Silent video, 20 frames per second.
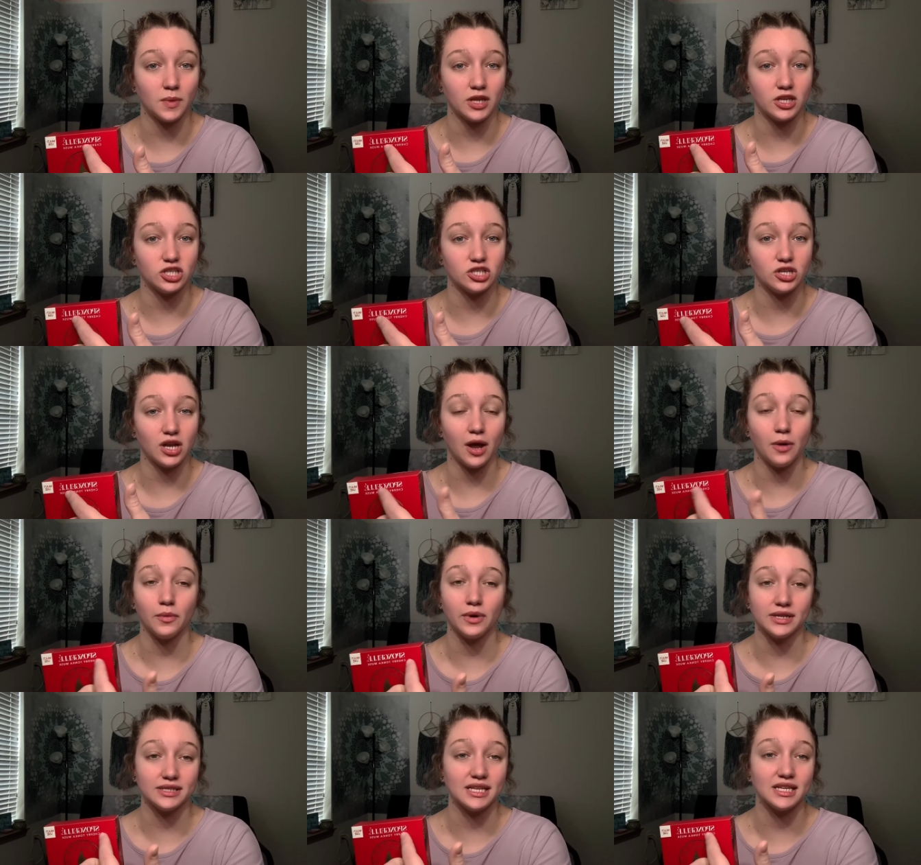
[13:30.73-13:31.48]
I
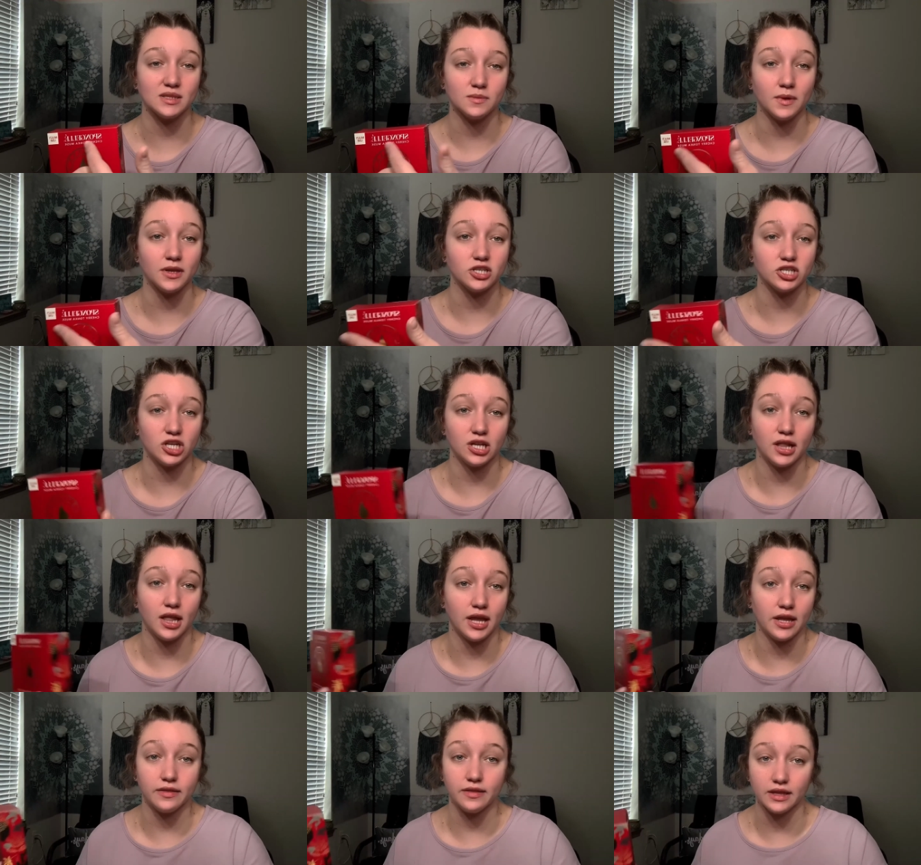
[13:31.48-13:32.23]
want to say Spongile.
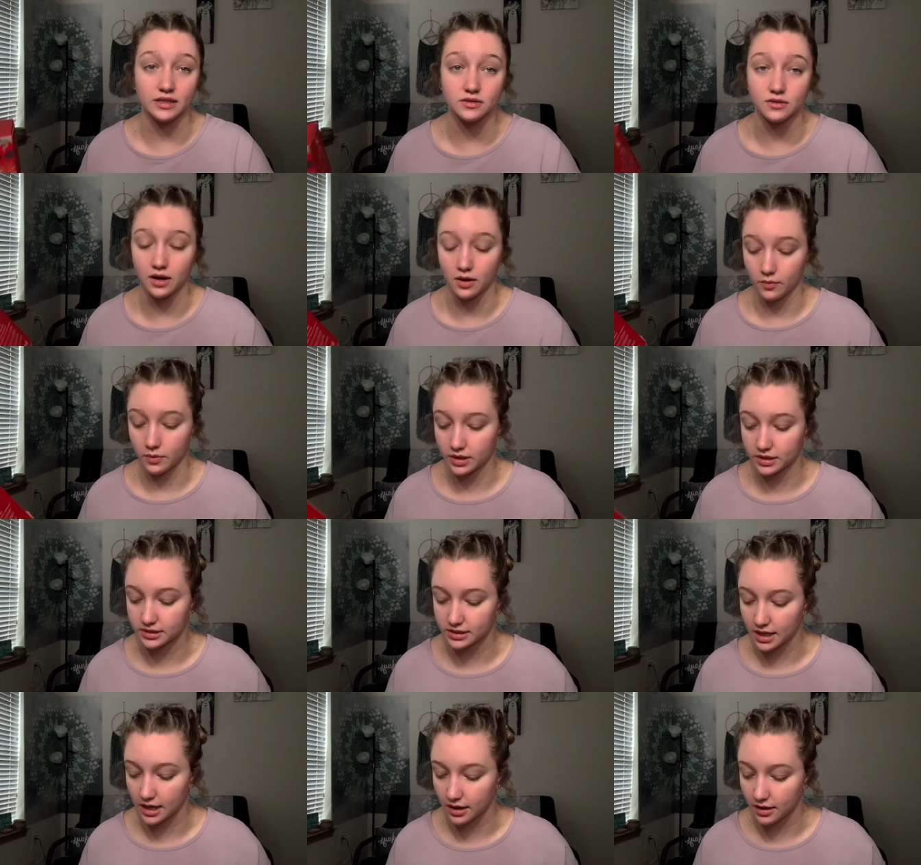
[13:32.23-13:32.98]
That's what I want to
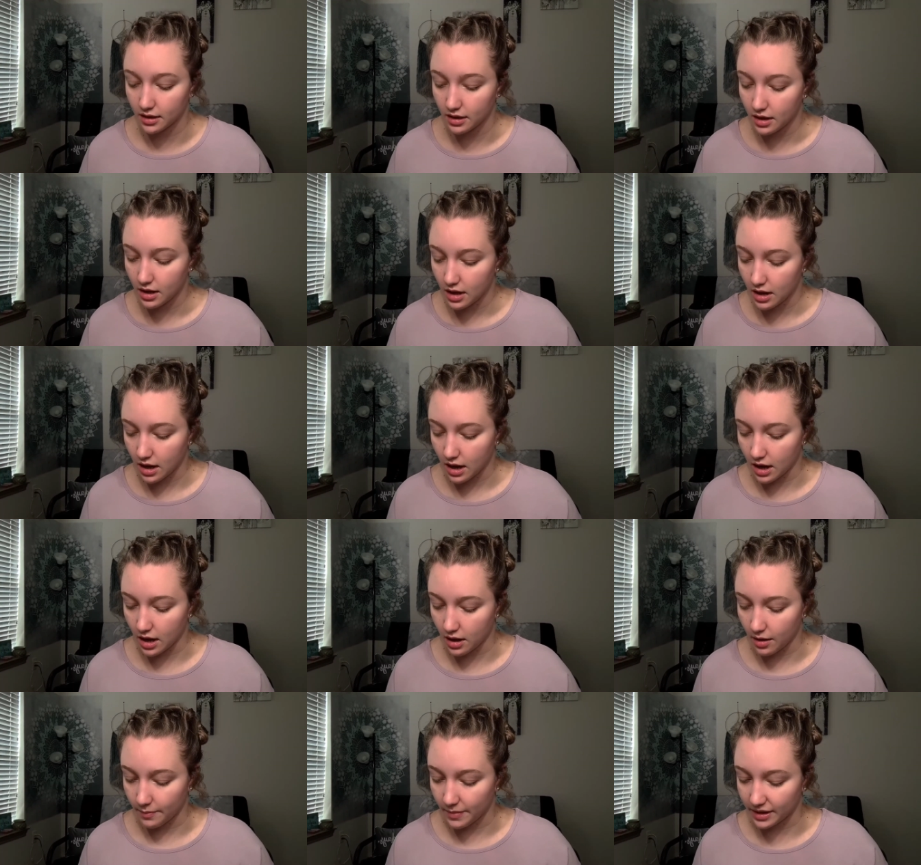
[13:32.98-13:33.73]
say.
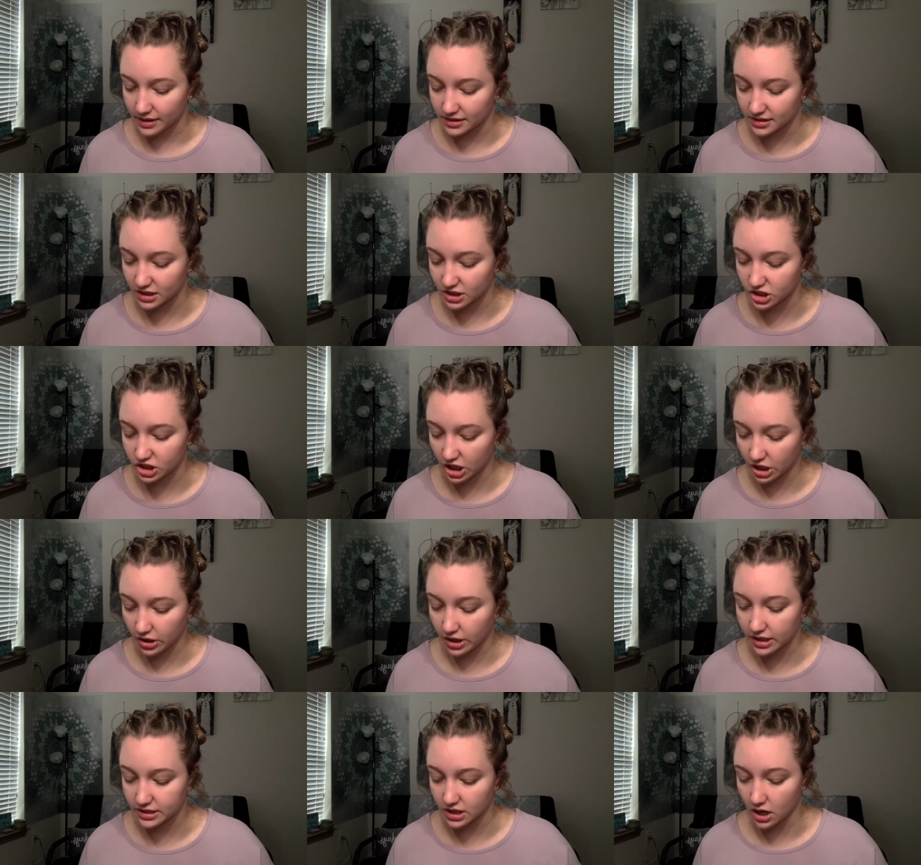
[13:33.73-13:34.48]
It's the
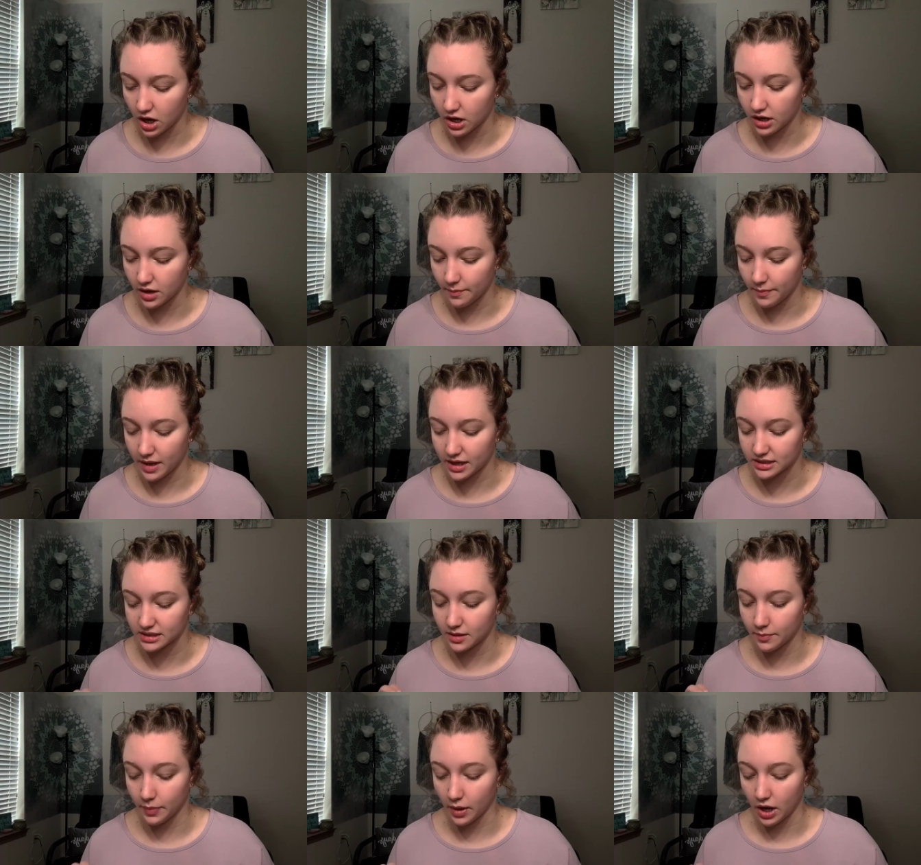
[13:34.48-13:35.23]
Cherry Tonka
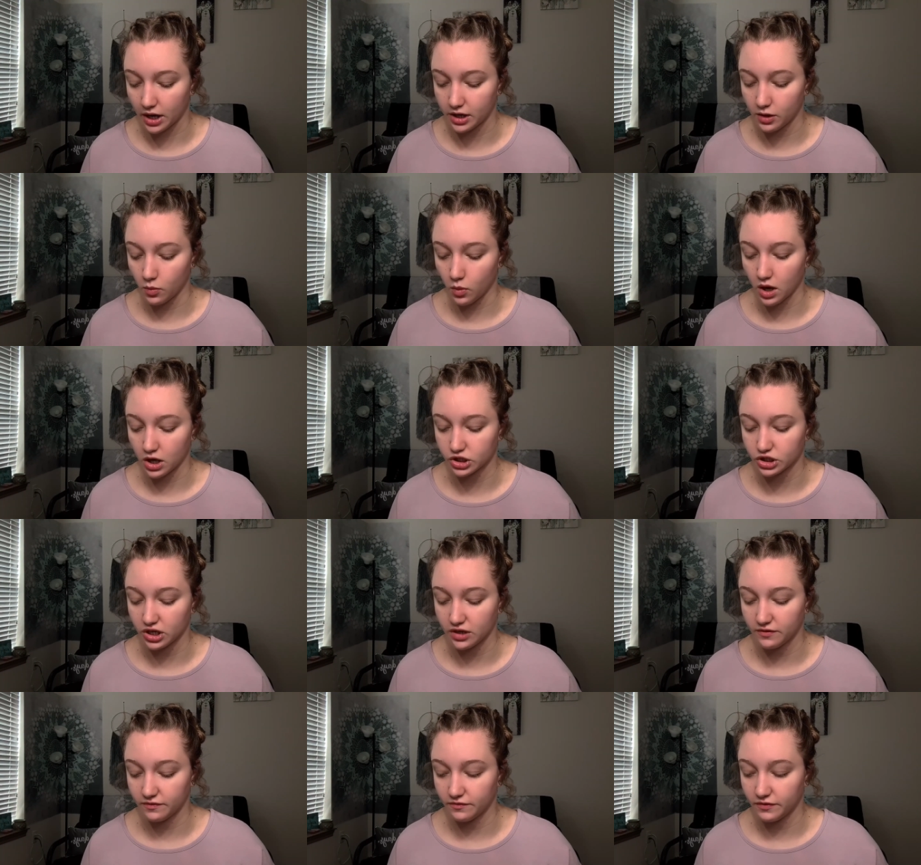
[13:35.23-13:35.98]
Musk Body Wash
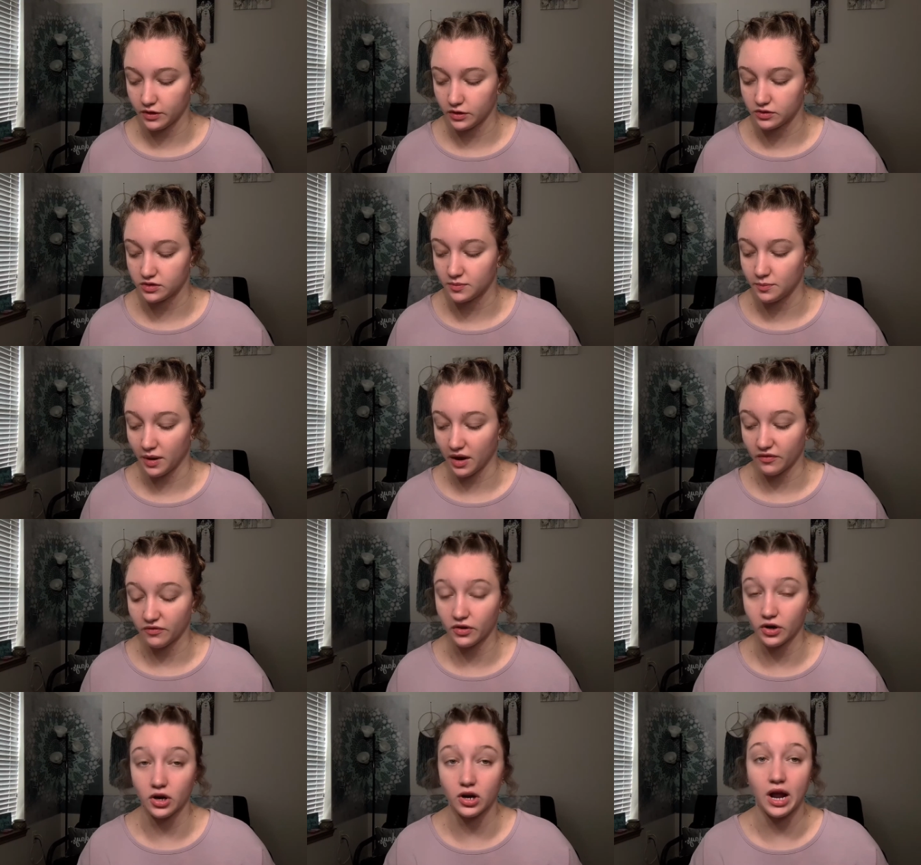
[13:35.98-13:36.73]
Infused
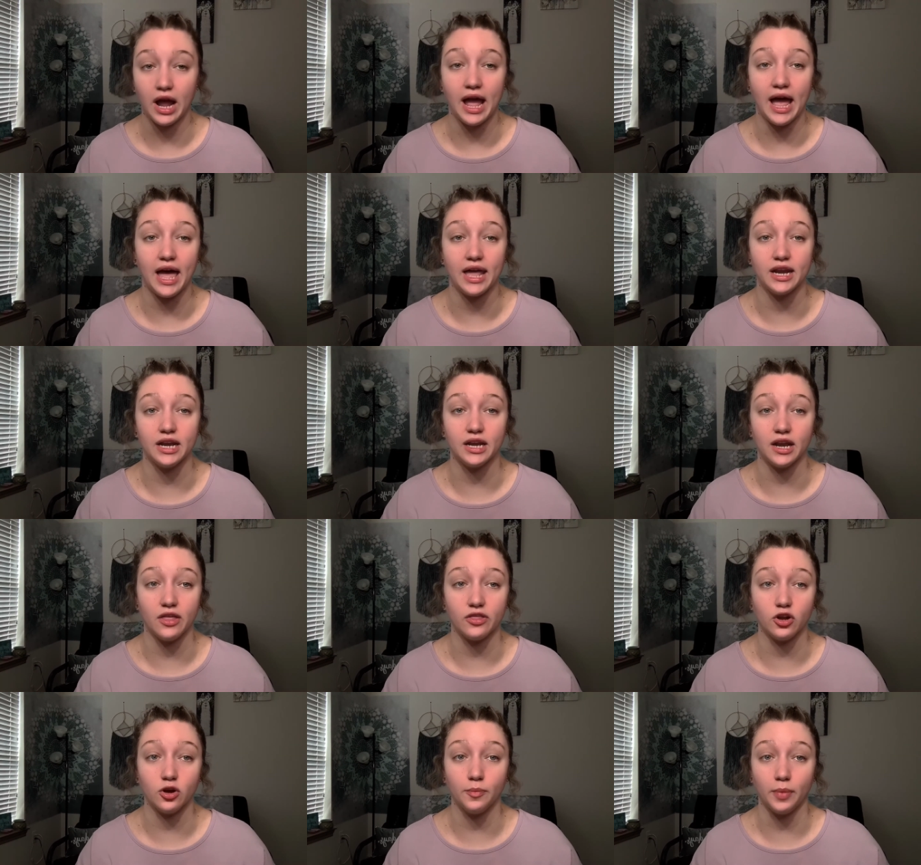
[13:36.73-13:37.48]
Buffer. I had
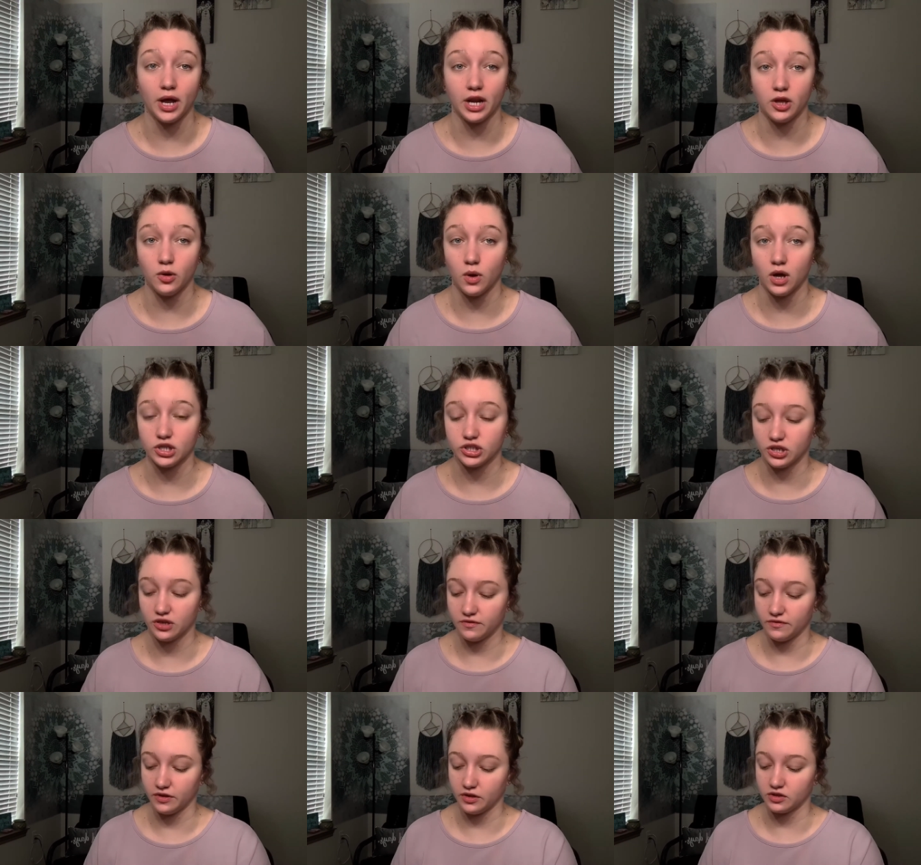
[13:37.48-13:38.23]
another body wash
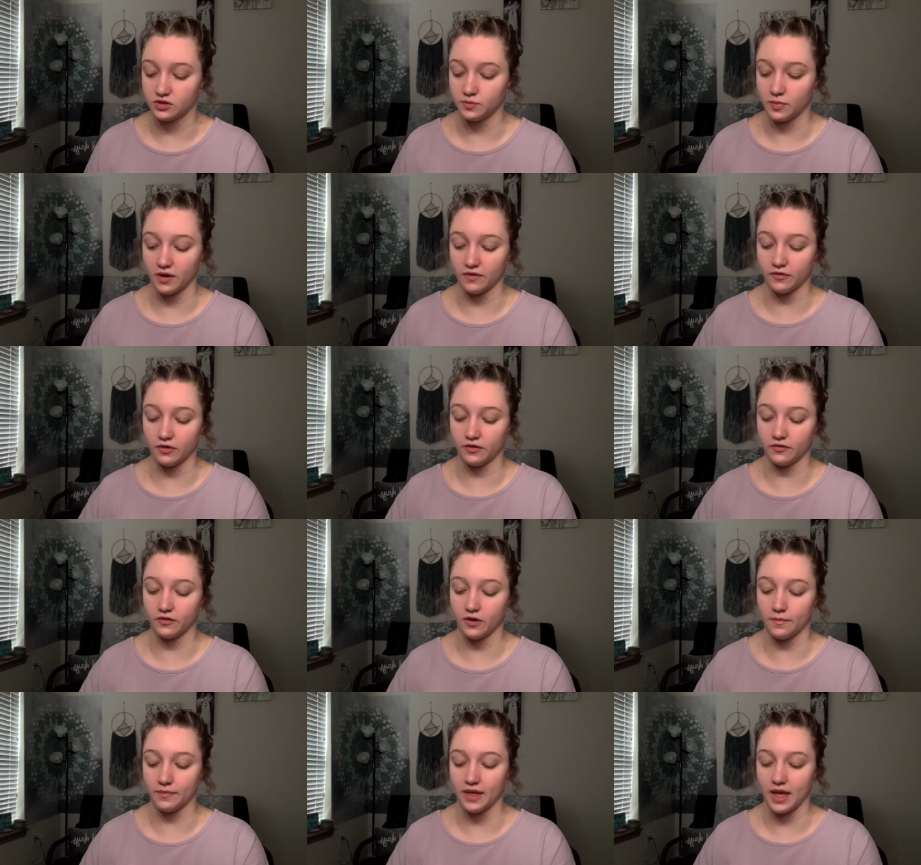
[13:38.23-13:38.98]
infused buffer
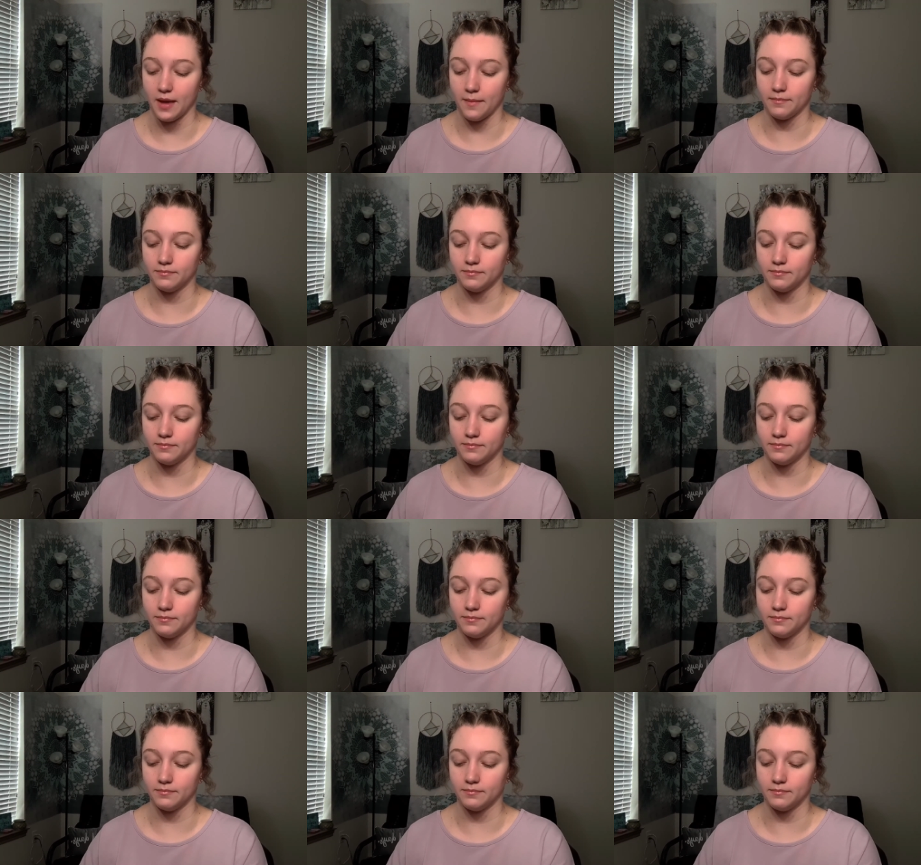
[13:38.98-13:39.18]
from them,